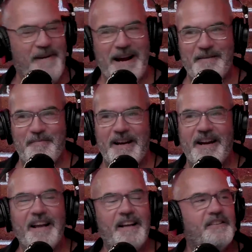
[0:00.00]
made it
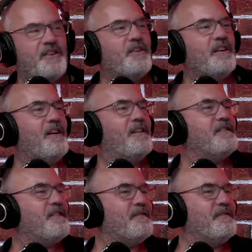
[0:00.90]
better. Turn the
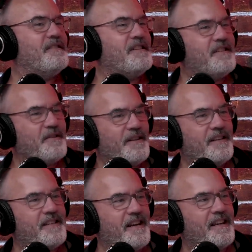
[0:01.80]
lights off. She's doing
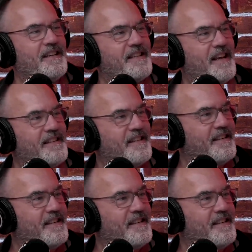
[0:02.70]
the sucking sounds.